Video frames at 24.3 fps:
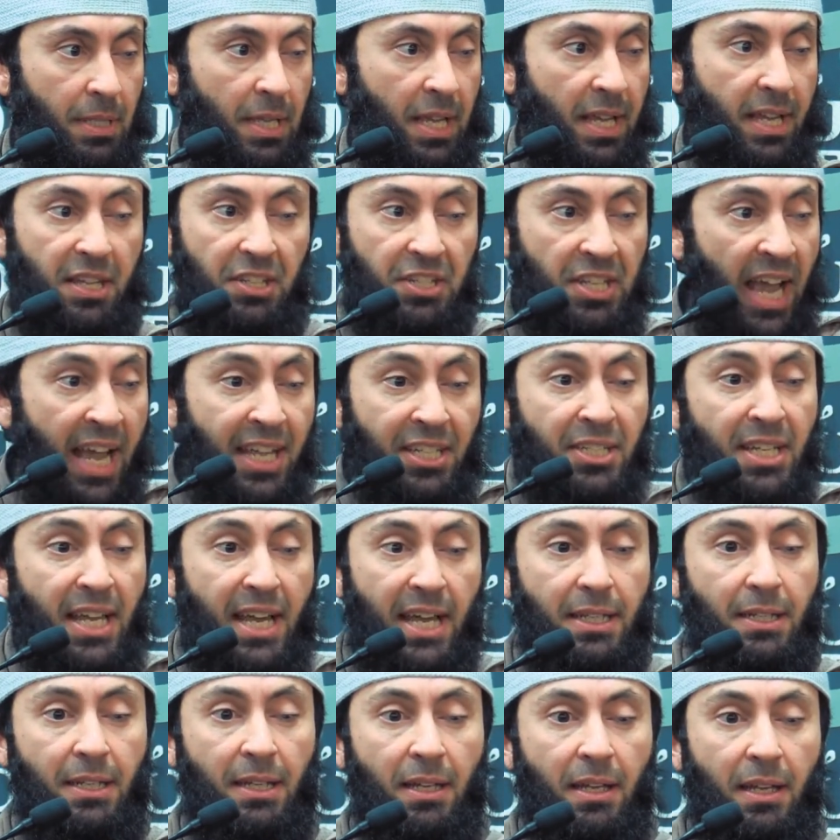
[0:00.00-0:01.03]
Because
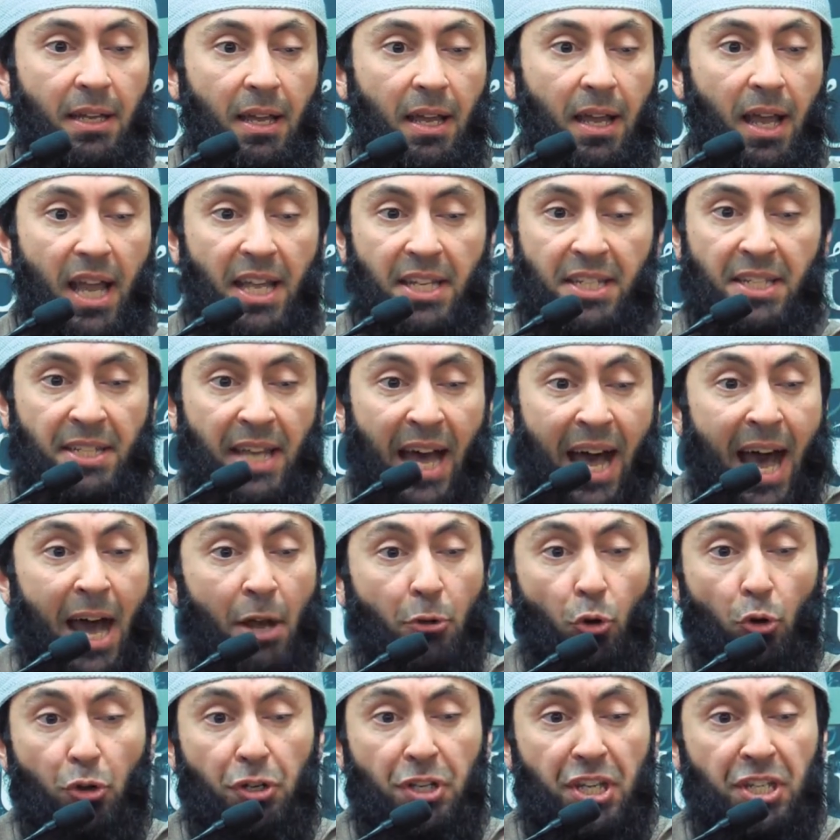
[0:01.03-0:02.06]
hasad is
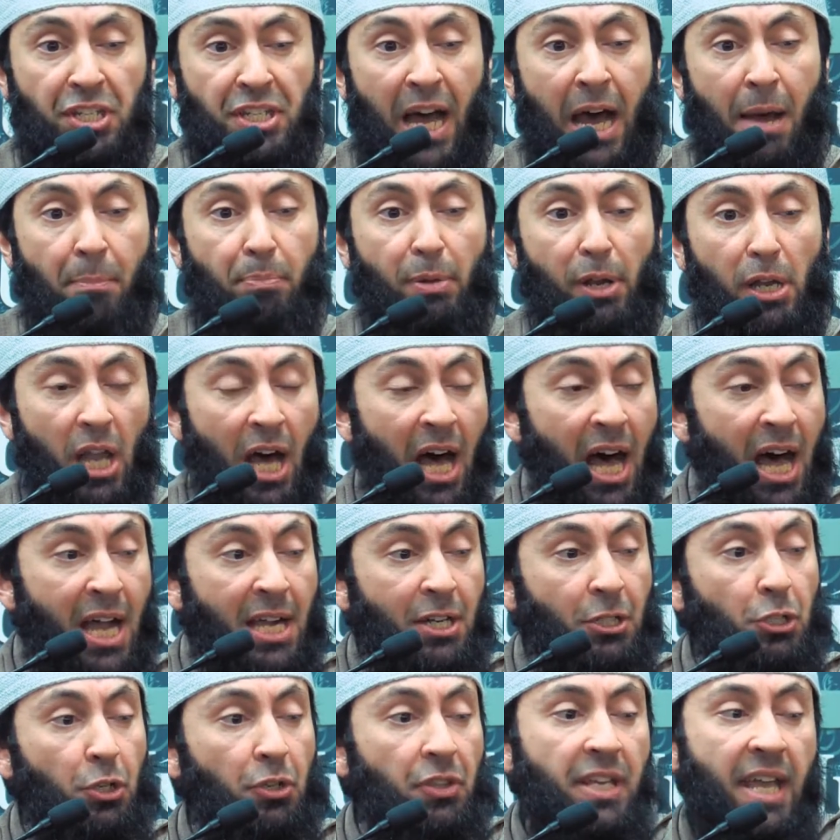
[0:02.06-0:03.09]
not or does not
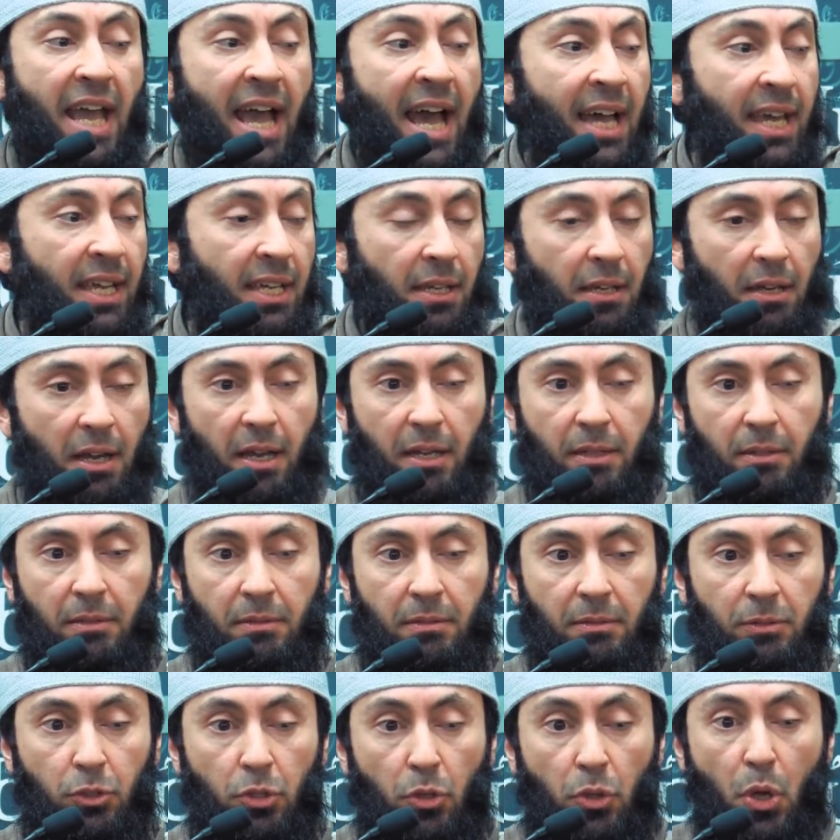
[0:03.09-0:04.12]
belong to the akhirah,
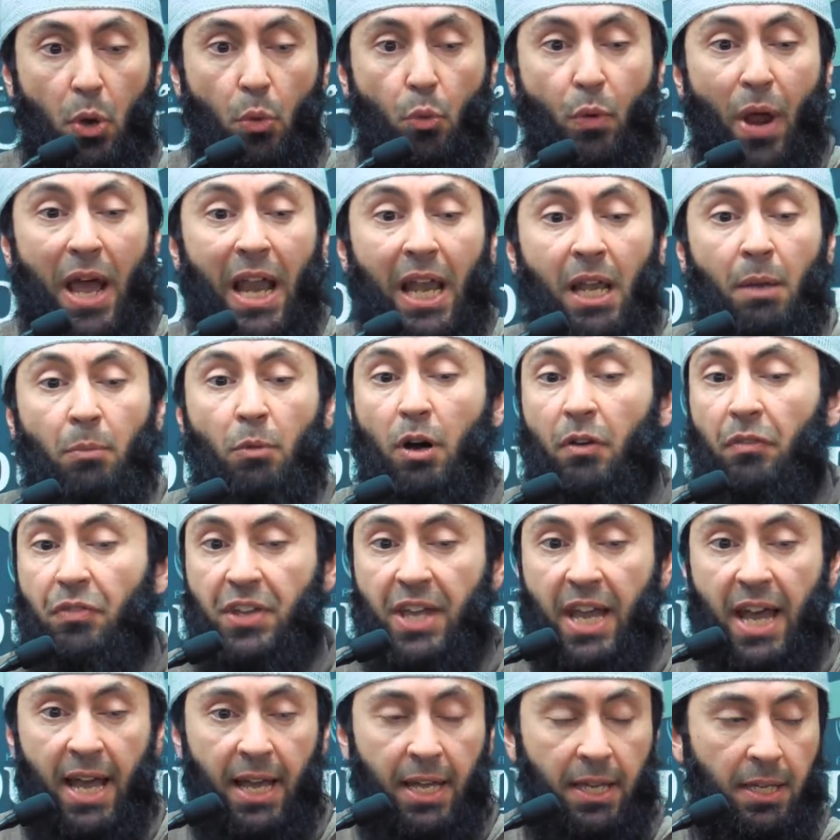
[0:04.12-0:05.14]
to the realm of
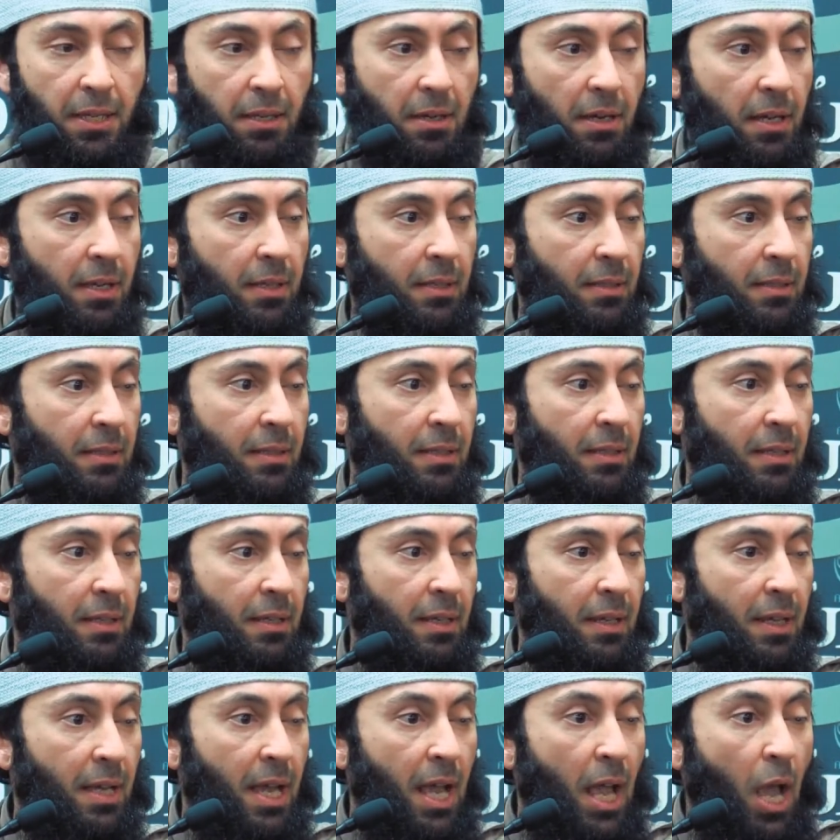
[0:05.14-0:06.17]
the akhirah.
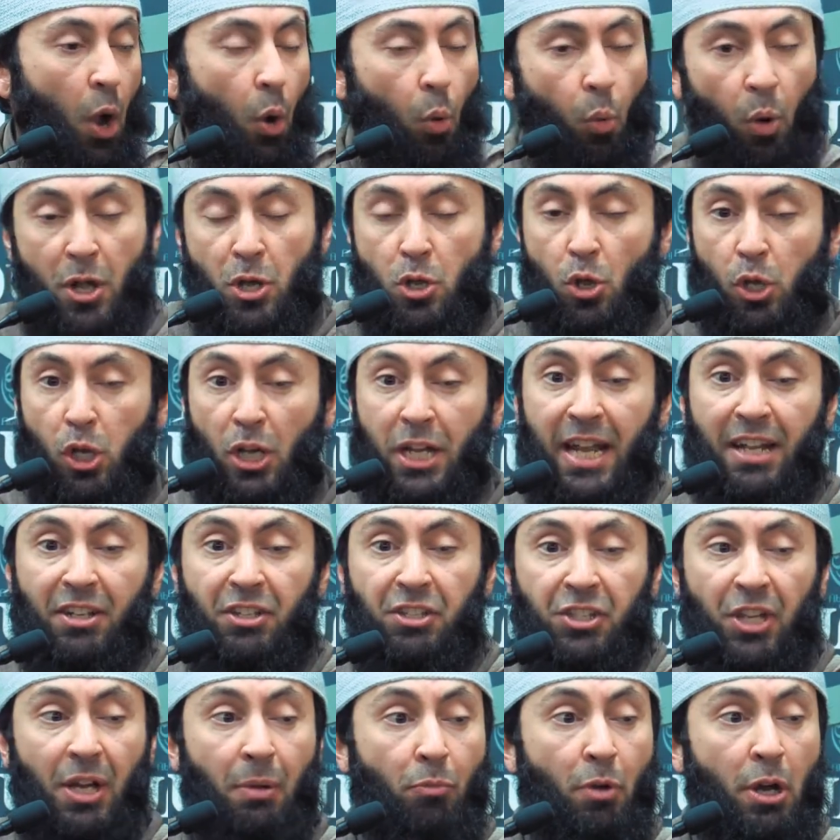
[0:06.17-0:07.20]
When you look at
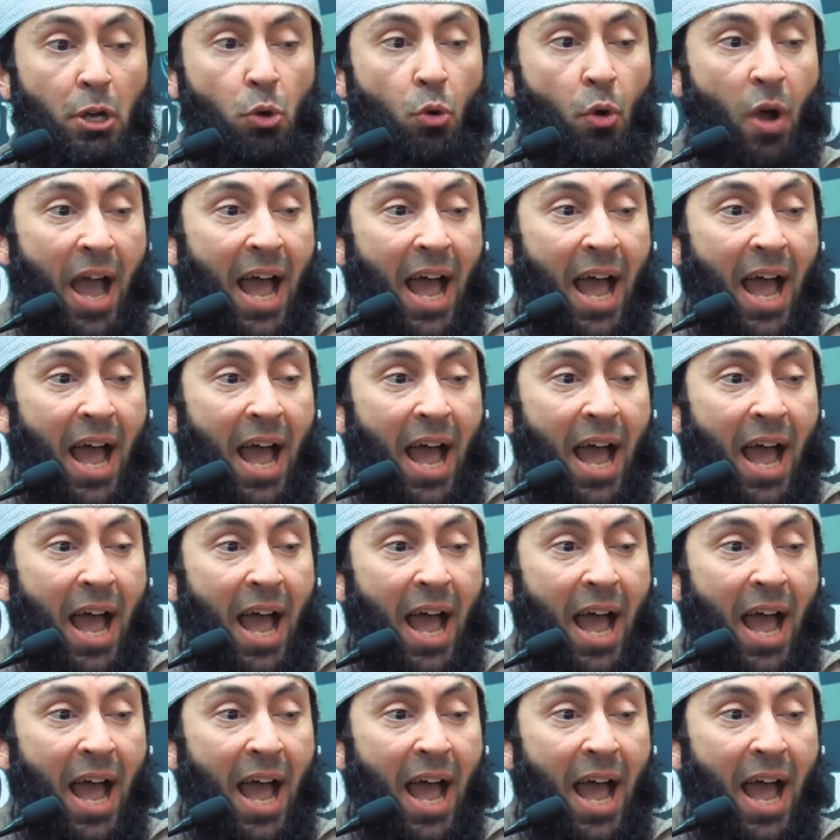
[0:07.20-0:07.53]
someone who